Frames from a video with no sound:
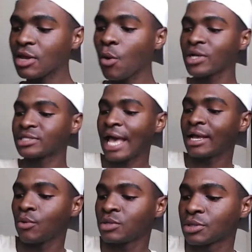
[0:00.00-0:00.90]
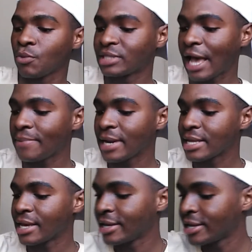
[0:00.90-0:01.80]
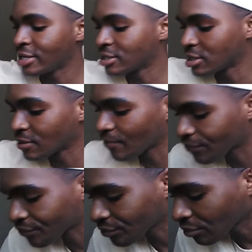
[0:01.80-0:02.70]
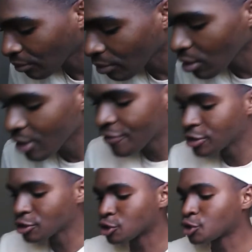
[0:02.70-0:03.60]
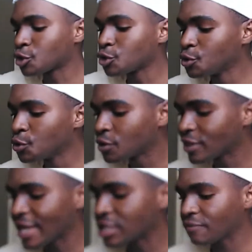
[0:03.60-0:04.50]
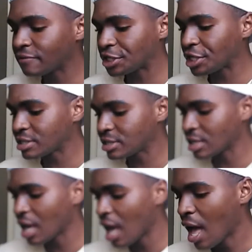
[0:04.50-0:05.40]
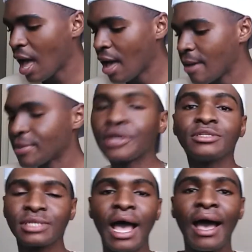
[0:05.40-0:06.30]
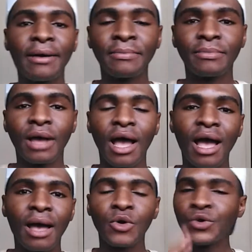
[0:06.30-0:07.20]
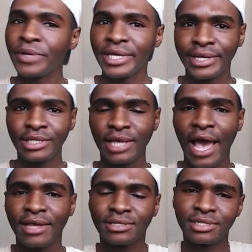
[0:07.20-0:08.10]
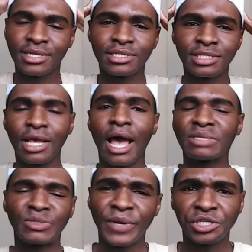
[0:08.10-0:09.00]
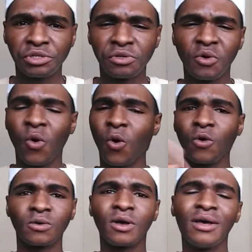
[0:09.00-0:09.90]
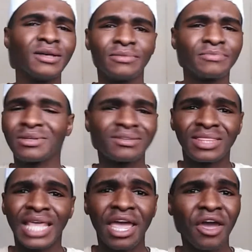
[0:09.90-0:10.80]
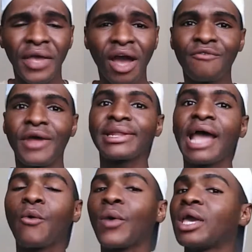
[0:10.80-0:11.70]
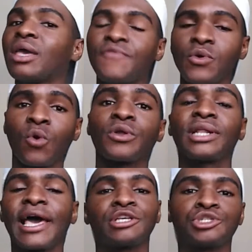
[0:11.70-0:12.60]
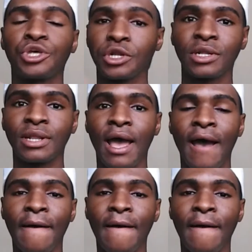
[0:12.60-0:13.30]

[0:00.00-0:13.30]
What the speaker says: what's happening here is there's two things of cheese because Uber Eats has this special or thing going on right now where if you order like certain